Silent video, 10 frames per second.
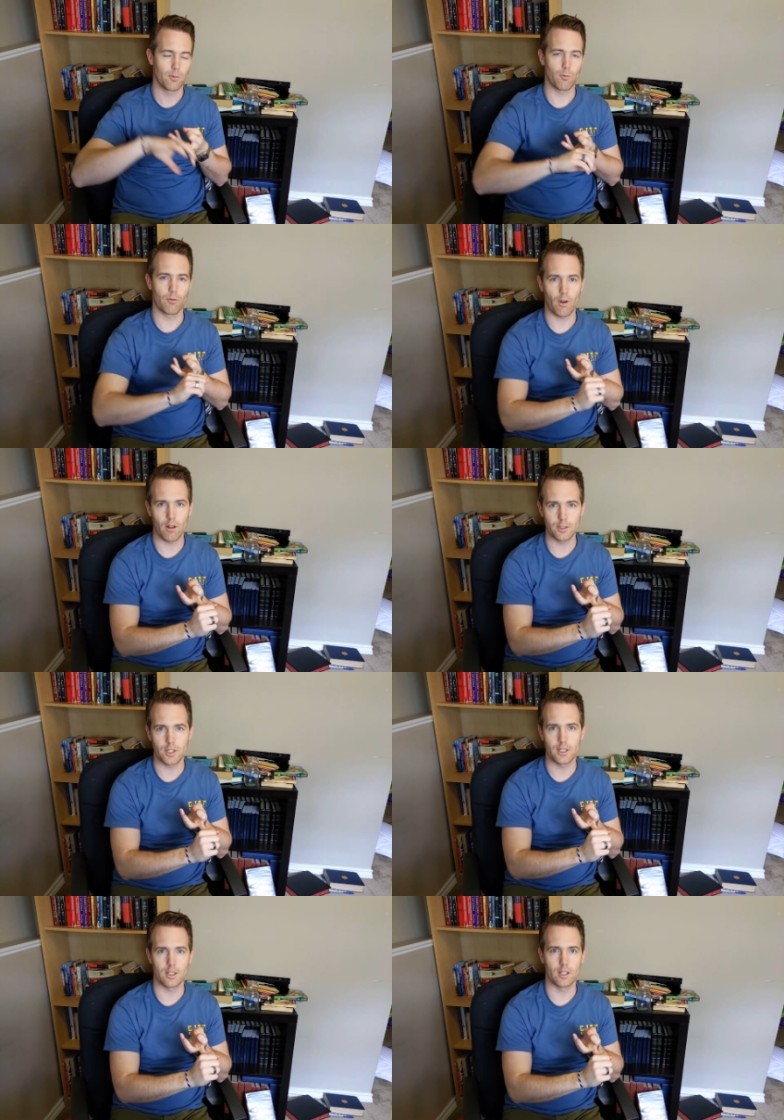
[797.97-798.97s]

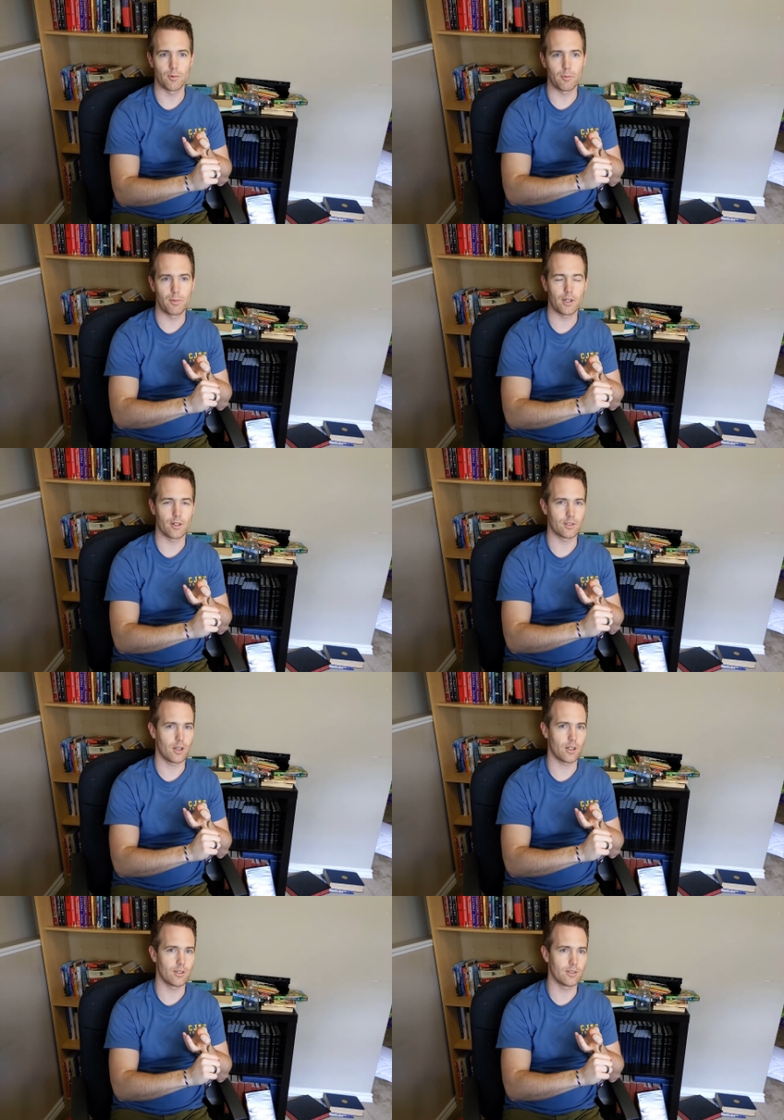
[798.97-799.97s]
Morphology is a little bit bigger.
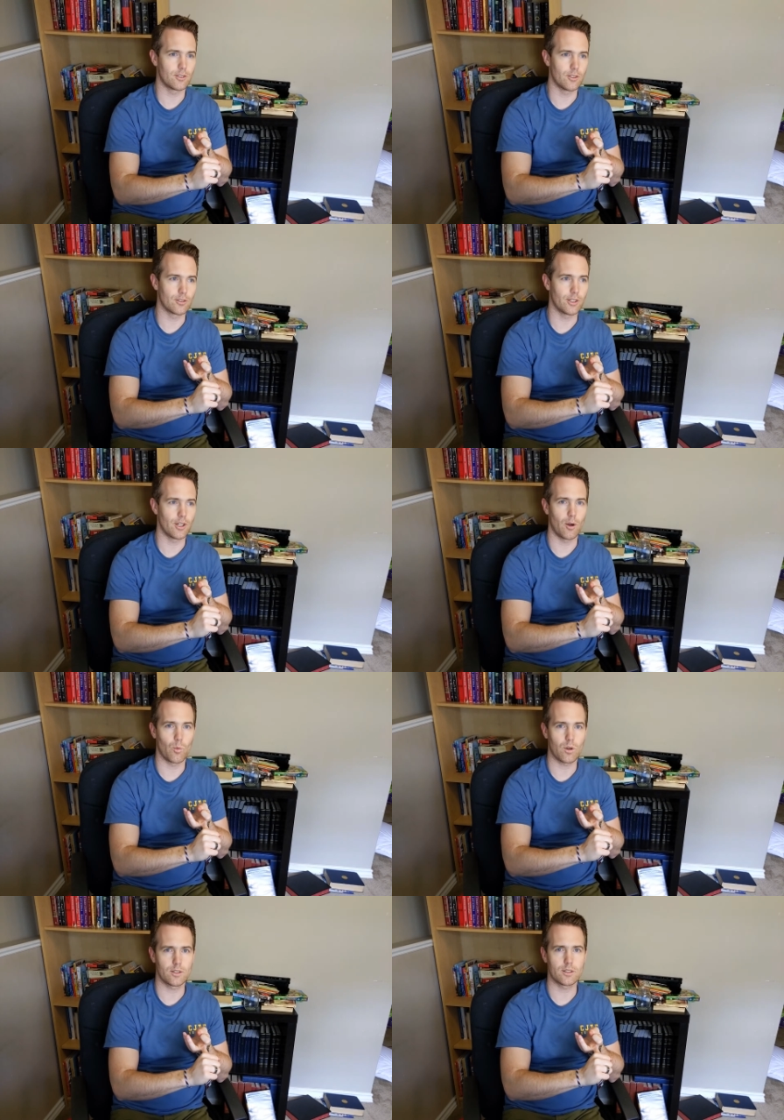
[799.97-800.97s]
It's usually not
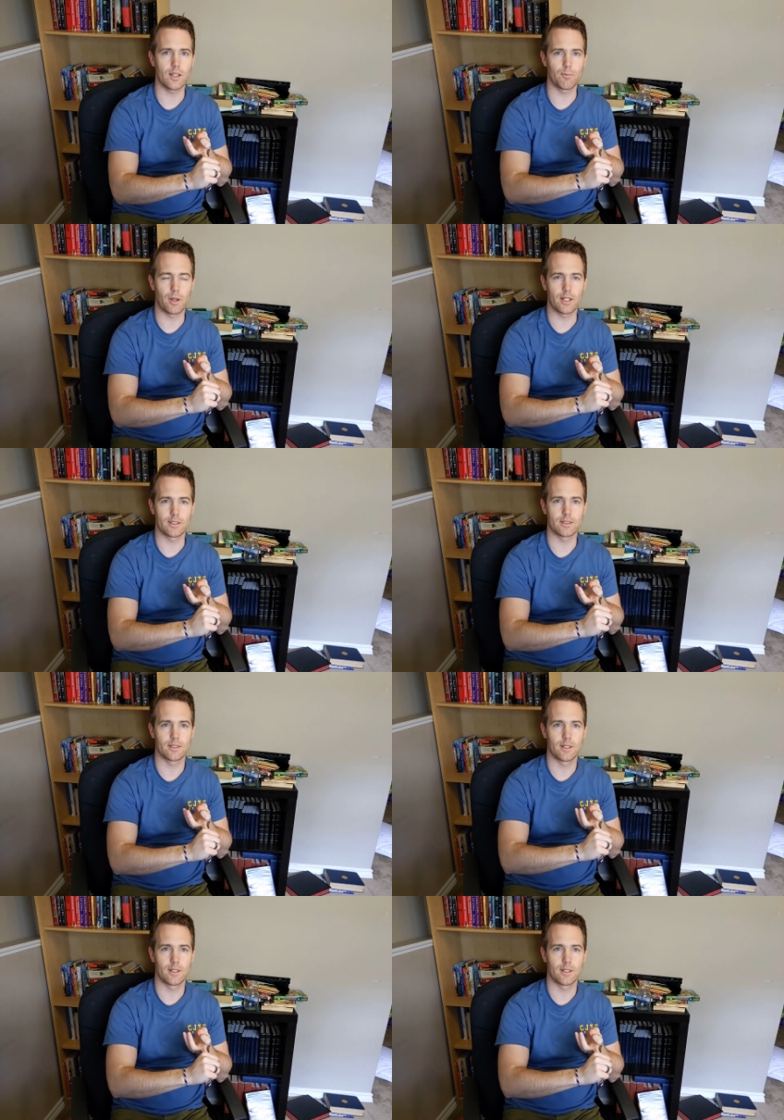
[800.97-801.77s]
words, but it's